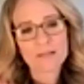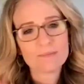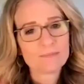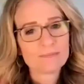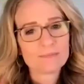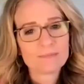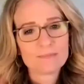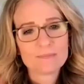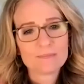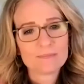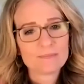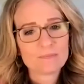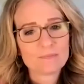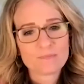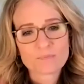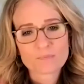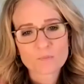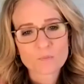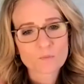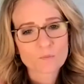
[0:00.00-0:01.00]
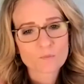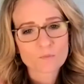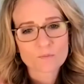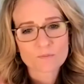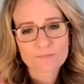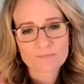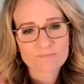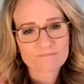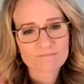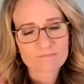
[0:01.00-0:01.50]
was no
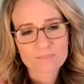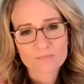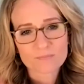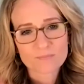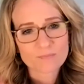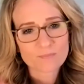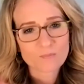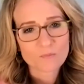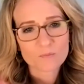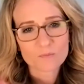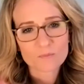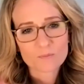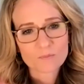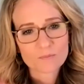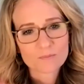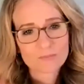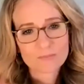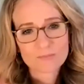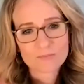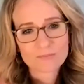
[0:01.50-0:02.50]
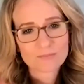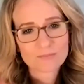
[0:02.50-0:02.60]
fear because I didn't seem